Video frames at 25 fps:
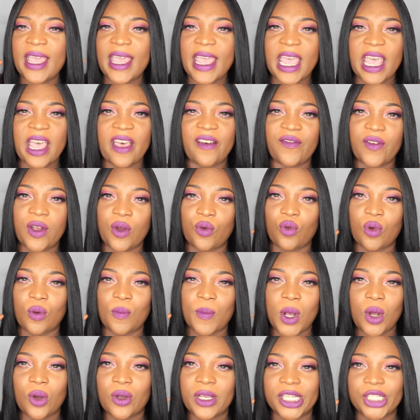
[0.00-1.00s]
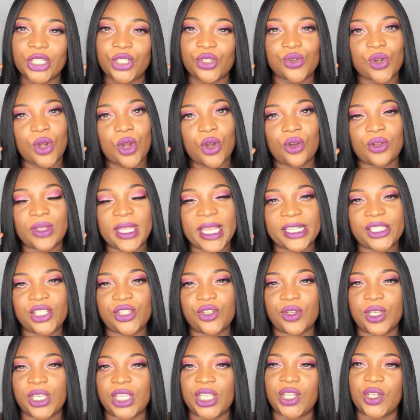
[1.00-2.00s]
have a remote control that
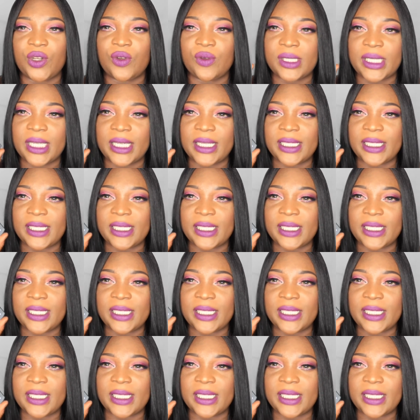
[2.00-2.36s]
you can use.